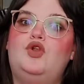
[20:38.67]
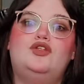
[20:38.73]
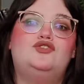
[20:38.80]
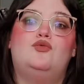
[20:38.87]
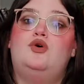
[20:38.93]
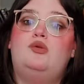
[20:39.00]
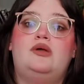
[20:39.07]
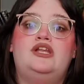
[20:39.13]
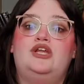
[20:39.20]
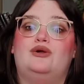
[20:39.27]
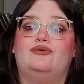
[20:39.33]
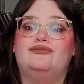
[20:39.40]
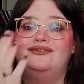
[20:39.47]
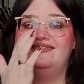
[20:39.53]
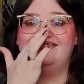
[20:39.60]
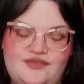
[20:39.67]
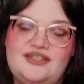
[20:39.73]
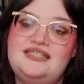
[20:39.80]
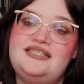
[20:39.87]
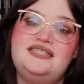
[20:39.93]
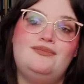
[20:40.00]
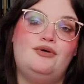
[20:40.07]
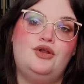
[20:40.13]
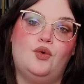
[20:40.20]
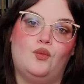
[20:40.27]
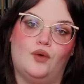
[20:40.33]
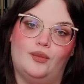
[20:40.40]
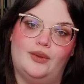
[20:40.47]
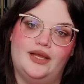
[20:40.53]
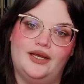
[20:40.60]
So what do I do? This is about a
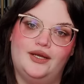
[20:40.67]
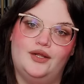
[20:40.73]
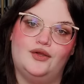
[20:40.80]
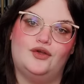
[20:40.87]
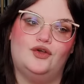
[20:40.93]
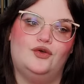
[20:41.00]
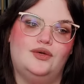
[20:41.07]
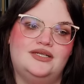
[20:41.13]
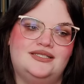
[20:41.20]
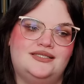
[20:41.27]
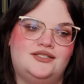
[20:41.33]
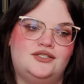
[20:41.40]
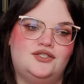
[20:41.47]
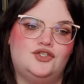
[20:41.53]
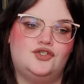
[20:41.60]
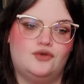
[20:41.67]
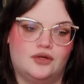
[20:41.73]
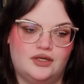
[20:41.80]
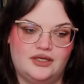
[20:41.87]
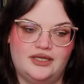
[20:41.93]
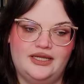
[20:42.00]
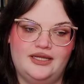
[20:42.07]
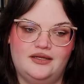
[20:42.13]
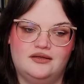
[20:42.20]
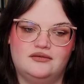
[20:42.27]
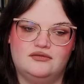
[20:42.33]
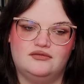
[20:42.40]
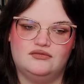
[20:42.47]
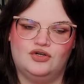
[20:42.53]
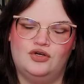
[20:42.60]
woman who is struggling,
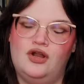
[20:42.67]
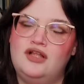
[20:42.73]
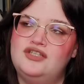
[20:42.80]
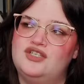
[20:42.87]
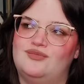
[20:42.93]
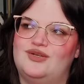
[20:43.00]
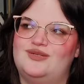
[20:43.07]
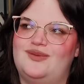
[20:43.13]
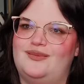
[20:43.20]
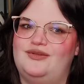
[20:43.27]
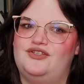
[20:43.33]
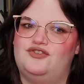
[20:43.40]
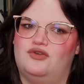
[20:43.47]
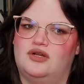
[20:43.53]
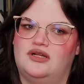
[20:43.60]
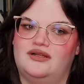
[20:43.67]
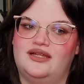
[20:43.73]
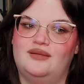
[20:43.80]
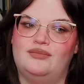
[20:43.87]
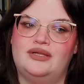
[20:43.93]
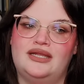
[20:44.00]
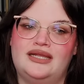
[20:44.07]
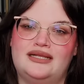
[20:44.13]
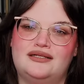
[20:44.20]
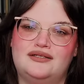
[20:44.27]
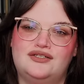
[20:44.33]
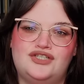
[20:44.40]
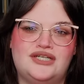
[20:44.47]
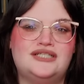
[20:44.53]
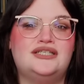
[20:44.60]
or not so much maybe struggling, but like
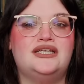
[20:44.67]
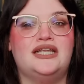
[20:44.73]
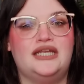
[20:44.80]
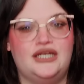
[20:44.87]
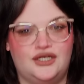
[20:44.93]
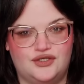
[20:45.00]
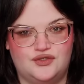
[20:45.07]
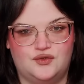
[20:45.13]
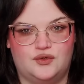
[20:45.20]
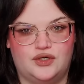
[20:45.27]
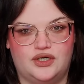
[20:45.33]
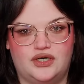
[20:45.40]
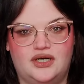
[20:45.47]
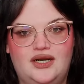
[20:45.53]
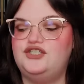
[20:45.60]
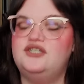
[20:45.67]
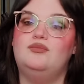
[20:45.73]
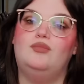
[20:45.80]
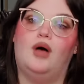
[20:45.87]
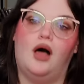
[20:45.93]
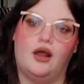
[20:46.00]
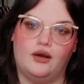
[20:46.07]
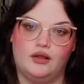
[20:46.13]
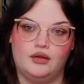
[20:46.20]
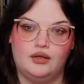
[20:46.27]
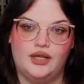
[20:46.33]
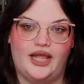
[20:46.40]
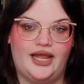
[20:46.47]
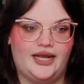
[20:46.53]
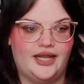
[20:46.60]
she has an eating disorder. She's a
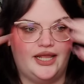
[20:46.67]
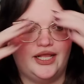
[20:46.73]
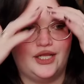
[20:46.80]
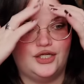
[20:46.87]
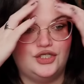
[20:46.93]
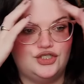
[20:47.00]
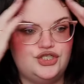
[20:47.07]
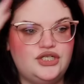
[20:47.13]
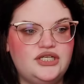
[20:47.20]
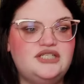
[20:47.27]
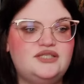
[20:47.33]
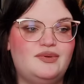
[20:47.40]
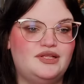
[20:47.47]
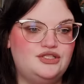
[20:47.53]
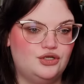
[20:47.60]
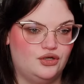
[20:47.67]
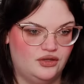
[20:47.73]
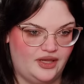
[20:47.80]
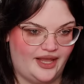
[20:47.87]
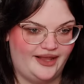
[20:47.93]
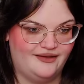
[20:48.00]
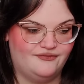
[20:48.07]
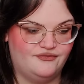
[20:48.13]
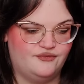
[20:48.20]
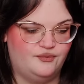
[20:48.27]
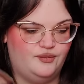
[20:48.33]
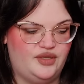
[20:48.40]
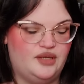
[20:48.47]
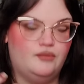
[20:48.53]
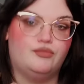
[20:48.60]
model, and like she spends her life
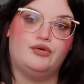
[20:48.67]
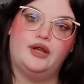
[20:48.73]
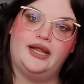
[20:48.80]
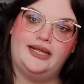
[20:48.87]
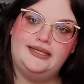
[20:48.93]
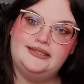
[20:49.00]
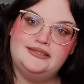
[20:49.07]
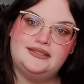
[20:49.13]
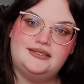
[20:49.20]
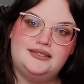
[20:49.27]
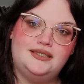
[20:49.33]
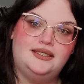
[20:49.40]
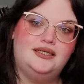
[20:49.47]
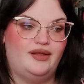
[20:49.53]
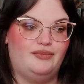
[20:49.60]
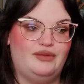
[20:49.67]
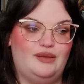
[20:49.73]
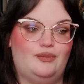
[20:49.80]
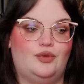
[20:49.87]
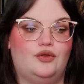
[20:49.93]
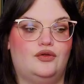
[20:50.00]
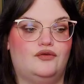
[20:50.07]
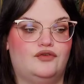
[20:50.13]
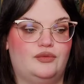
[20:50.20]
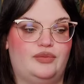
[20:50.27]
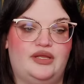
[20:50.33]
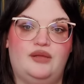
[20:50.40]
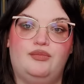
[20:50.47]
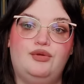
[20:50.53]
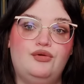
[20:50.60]
being praised by people for
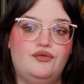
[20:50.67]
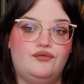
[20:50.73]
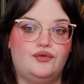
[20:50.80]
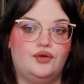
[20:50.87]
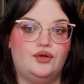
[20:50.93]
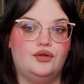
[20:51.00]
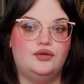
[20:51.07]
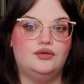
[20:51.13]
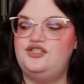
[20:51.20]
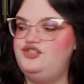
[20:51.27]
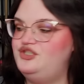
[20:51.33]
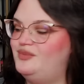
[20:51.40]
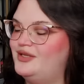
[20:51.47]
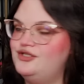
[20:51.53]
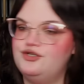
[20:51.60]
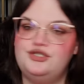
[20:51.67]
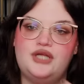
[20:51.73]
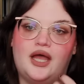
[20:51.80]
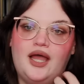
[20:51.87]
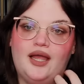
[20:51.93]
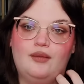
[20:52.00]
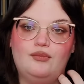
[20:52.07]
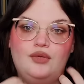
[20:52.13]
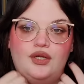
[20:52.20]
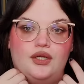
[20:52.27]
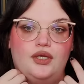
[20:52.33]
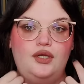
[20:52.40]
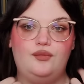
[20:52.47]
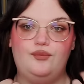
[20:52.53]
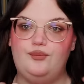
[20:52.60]
being beautiful. She spends her time
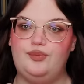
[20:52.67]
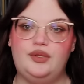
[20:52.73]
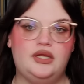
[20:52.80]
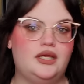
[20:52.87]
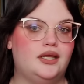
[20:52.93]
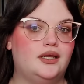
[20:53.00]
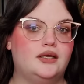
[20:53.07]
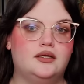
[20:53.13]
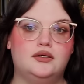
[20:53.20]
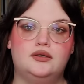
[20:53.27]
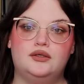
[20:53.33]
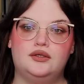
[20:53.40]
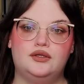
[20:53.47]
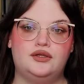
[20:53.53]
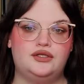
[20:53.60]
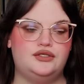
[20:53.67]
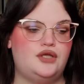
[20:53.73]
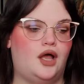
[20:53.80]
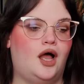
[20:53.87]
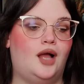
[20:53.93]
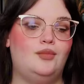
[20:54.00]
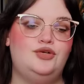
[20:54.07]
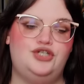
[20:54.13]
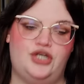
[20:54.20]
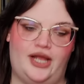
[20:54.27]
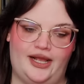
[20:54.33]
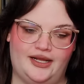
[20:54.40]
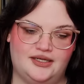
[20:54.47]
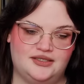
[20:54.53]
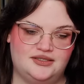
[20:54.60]
being the
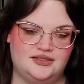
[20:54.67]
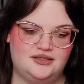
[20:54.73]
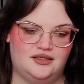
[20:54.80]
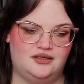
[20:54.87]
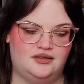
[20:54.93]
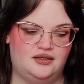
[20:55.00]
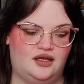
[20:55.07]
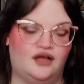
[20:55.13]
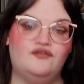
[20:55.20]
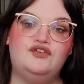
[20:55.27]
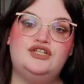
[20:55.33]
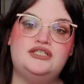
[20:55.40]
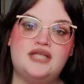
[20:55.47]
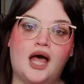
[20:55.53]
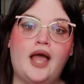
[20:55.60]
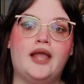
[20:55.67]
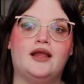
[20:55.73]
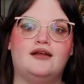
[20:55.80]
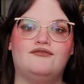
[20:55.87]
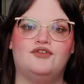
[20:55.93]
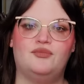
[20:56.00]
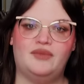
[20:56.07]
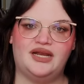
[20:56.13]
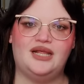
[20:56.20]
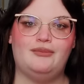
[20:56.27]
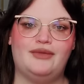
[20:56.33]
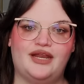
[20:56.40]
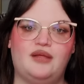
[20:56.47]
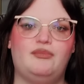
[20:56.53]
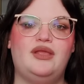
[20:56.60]
object of desire for many,
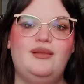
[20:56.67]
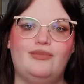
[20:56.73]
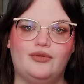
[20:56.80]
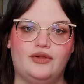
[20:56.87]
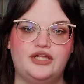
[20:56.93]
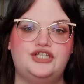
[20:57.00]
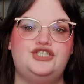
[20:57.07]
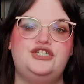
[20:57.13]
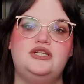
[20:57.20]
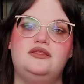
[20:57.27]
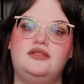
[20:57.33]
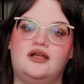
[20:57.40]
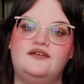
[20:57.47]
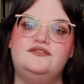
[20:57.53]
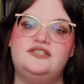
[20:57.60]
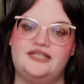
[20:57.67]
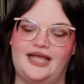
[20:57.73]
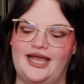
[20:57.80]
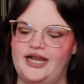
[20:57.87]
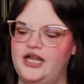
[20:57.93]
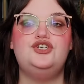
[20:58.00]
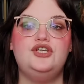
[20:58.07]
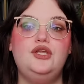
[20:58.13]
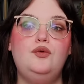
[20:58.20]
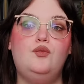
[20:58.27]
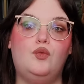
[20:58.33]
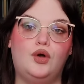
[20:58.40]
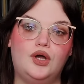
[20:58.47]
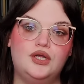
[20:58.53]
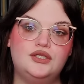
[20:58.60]
many people, and she loves that. She
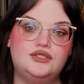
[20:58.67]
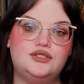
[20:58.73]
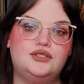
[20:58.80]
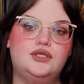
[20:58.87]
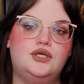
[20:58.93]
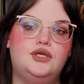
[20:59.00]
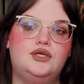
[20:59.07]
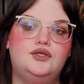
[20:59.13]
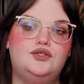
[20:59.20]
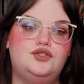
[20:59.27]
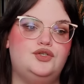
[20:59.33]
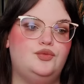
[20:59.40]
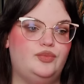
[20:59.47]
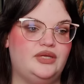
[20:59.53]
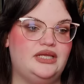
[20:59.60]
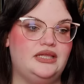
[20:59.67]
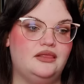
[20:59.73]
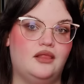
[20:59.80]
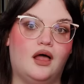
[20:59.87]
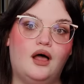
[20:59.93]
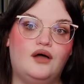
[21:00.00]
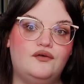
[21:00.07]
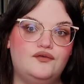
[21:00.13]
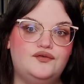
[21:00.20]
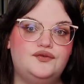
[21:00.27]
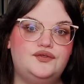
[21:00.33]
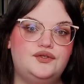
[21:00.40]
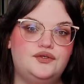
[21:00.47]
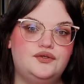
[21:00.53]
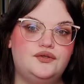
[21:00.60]
wants to be
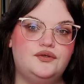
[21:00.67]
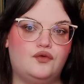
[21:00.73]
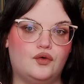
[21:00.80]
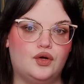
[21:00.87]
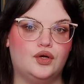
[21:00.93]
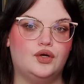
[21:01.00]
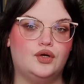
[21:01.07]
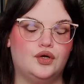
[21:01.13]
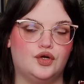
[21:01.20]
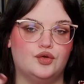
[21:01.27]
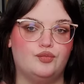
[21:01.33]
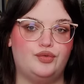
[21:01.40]
loved for her